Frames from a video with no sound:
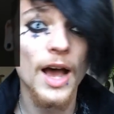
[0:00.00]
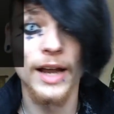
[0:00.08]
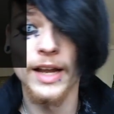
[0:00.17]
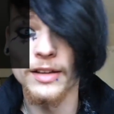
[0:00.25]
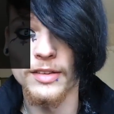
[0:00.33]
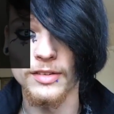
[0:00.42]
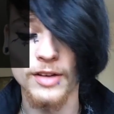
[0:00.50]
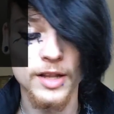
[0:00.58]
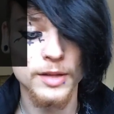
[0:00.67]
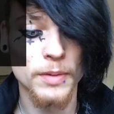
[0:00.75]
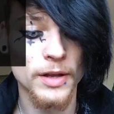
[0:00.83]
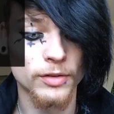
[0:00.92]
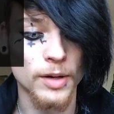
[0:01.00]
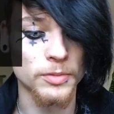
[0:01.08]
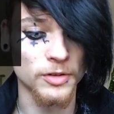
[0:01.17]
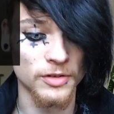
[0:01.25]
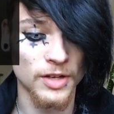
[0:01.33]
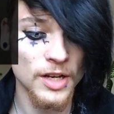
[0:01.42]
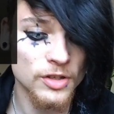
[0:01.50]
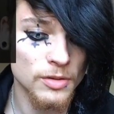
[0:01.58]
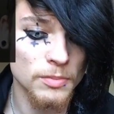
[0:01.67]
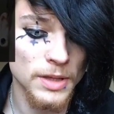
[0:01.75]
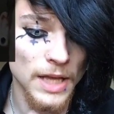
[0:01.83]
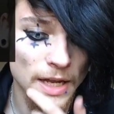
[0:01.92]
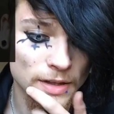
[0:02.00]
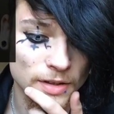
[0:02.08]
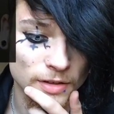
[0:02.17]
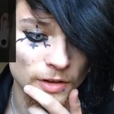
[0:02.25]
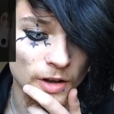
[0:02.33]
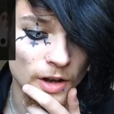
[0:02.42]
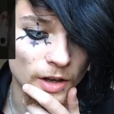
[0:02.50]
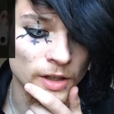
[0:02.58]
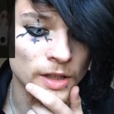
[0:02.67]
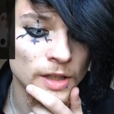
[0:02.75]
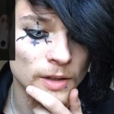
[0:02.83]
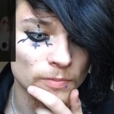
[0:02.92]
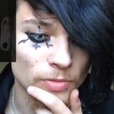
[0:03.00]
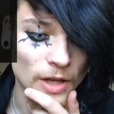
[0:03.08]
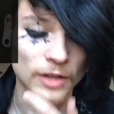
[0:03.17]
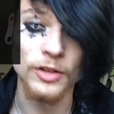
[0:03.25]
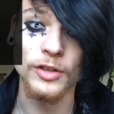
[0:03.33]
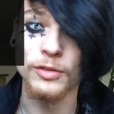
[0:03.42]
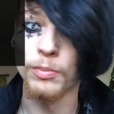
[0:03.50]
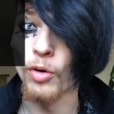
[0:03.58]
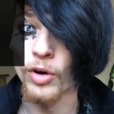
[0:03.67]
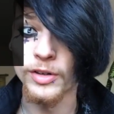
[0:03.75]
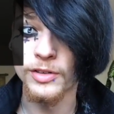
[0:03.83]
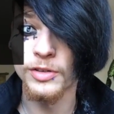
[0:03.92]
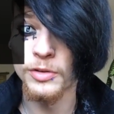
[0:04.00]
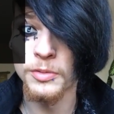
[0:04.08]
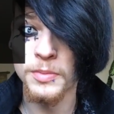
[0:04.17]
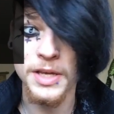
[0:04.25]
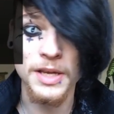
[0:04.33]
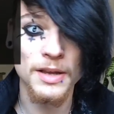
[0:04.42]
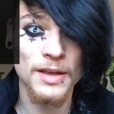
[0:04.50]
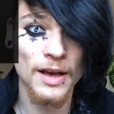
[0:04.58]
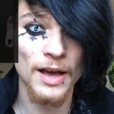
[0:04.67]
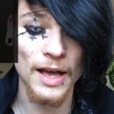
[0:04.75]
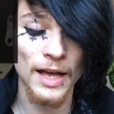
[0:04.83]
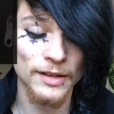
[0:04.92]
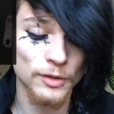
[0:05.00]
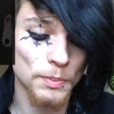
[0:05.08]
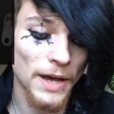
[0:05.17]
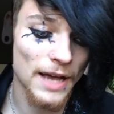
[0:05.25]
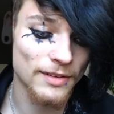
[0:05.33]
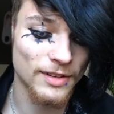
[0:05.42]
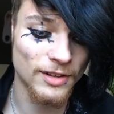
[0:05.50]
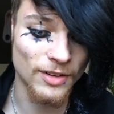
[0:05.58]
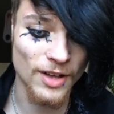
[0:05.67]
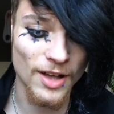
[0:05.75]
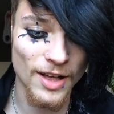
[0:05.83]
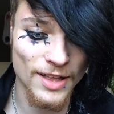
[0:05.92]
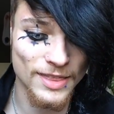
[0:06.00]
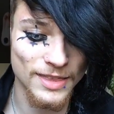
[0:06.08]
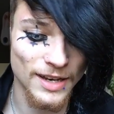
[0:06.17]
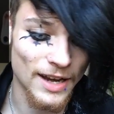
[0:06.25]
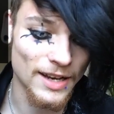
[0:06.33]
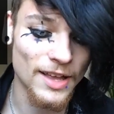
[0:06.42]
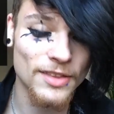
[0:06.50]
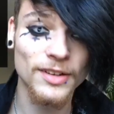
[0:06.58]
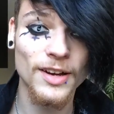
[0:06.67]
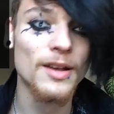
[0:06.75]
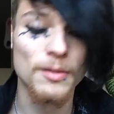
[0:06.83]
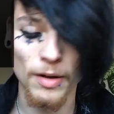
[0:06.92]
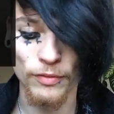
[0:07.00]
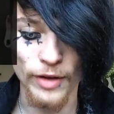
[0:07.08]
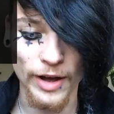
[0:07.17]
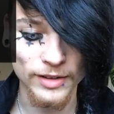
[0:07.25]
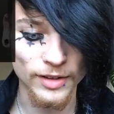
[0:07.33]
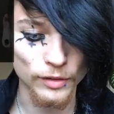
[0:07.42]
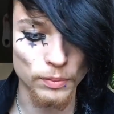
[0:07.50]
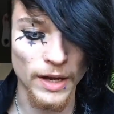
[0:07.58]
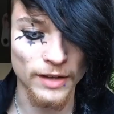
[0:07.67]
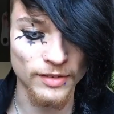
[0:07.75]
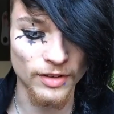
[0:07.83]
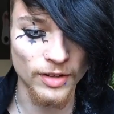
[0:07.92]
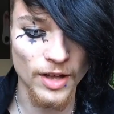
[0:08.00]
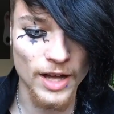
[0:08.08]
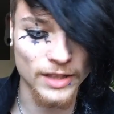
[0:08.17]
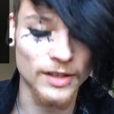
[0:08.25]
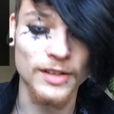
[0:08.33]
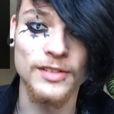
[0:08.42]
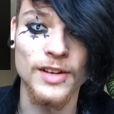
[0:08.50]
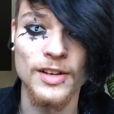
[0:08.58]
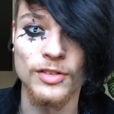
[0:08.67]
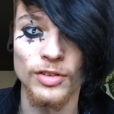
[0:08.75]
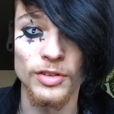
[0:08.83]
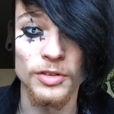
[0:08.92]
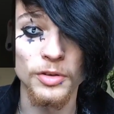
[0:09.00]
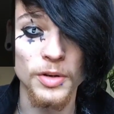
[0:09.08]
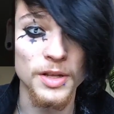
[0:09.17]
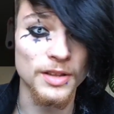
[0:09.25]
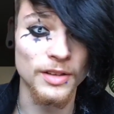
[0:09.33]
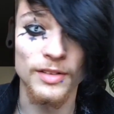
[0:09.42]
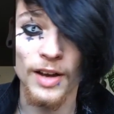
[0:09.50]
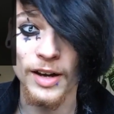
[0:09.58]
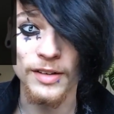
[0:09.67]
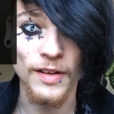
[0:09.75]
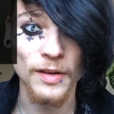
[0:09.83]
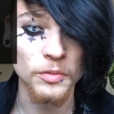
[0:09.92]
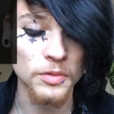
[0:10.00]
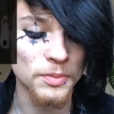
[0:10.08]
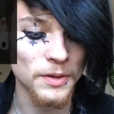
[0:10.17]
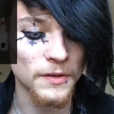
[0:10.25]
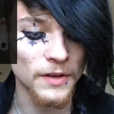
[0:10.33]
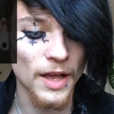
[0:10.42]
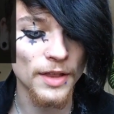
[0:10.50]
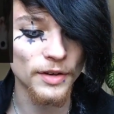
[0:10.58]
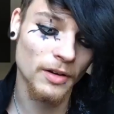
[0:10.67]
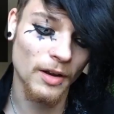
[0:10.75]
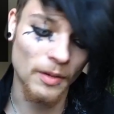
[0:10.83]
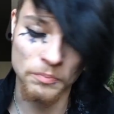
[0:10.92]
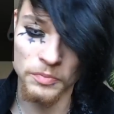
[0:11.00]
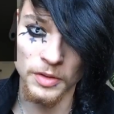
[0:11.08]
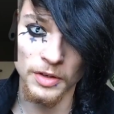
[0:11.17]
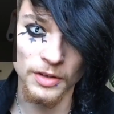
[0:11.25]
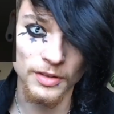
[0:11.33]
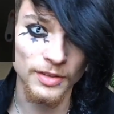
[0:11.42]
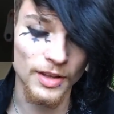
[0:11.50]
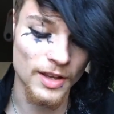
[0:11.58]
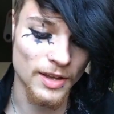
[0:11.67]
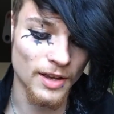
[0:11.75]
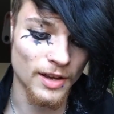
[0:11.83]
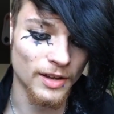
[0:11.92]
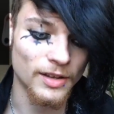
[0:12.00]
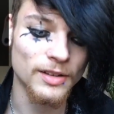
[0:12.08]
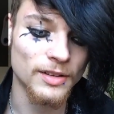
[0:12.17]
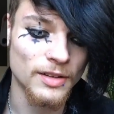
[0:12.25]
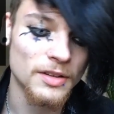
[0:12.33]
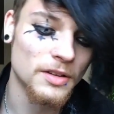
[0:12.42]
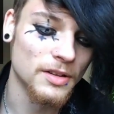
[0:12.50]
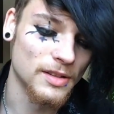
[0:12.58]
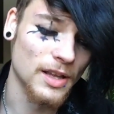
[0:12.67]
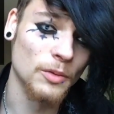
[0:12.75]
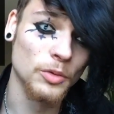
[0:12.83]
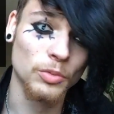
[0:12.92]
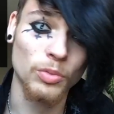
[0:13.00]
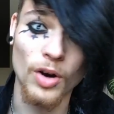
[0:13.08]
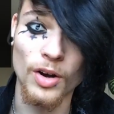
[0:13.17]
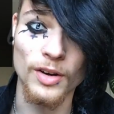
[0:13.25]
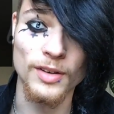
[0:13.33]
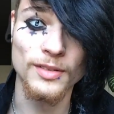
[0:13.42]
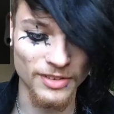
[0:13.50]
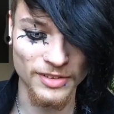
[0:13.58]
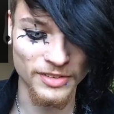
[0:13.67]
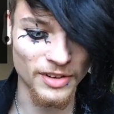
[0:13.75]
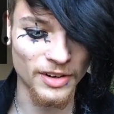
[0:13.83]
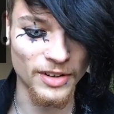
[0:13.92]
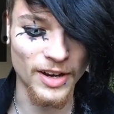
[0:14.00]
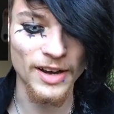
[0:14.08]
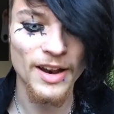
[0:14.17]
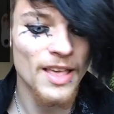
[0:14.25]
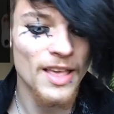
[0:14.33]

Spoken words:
I guess it's not the best representation, but that looks more to me as pastel goth than any other goth. My fiance's pastel goth, and I stayed true to it the entire time we've been together. I'm gonna say that was wrong. It's not right.